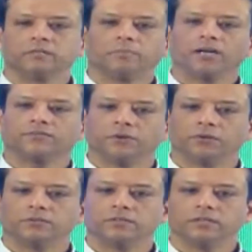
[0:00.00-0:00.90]

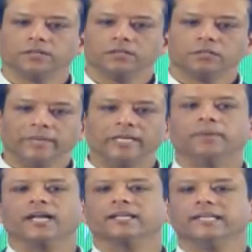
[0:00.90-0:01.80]
smartphones to meet
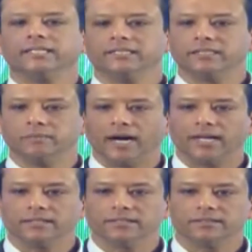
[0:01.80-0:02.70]
Bangladesh's demand,